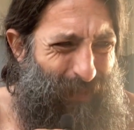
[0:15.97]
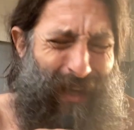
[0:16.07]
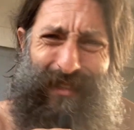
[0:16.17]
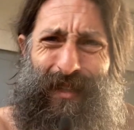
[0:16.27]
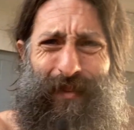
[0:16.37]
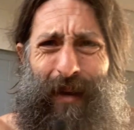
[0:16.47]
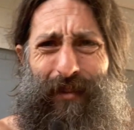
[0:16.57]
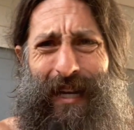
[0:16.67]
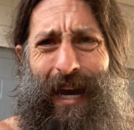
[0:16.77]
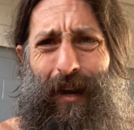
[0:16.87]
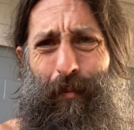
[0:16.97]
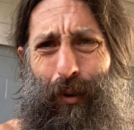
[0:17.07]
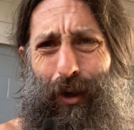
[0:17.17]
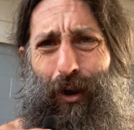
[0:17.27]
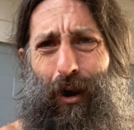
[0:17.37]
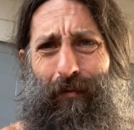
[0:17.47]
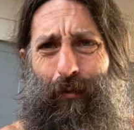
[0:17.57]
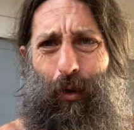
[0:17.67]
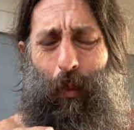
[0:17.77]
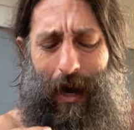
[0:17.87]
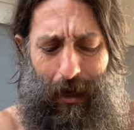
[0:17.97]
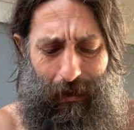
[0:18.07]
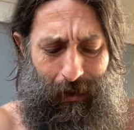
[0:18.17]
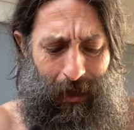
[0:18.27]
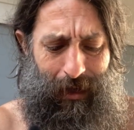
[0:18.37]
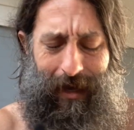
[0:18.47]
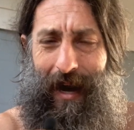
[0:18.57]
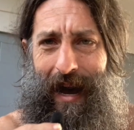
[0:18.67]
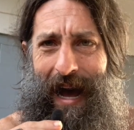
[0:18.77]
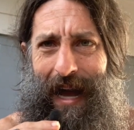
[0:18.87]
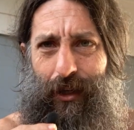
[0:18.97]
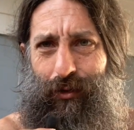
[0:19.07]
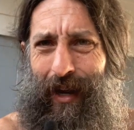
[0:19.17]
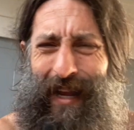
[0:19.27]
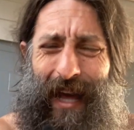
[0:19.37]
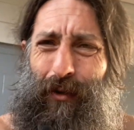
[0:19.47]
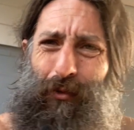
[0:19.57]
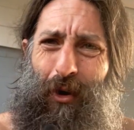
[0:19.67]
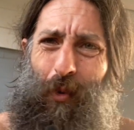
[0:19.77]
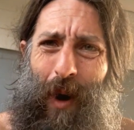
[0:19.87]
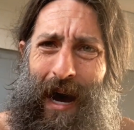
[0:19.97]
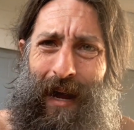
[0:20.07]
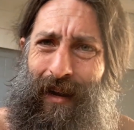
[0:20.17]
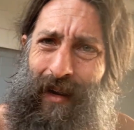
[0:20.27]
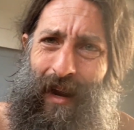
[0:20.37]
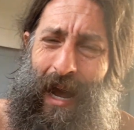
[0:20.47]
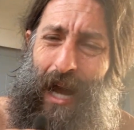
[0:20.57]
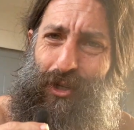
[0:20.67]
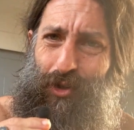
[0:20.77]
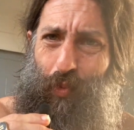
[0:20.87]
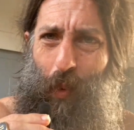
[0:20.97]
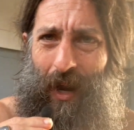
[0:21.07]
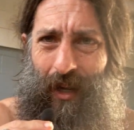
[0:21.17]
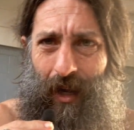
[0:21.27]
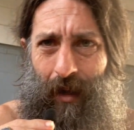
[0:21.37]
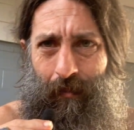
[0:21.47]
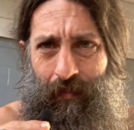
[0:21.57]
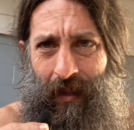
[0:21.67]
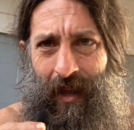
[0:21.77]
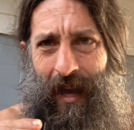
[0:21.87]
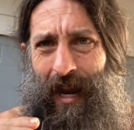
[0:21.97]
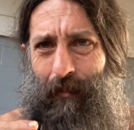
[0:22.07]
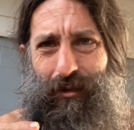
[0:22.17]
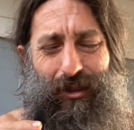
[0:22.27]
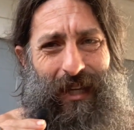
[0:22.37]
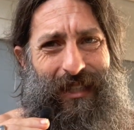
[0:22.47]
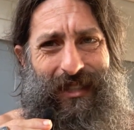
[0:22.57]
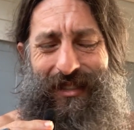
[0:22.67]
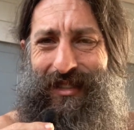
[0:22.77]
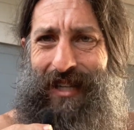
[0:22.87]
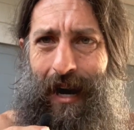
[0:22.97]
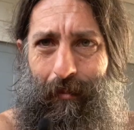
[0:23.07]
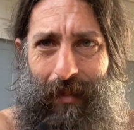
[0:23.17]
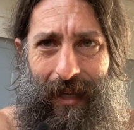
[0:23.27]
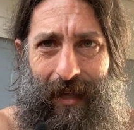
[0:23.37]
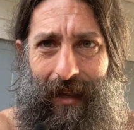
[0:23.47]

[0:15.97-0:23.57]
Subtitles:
And sometimes I kind of put it off for a while, hydrating. I don't know why. I just wake up and I'm just like a zombie.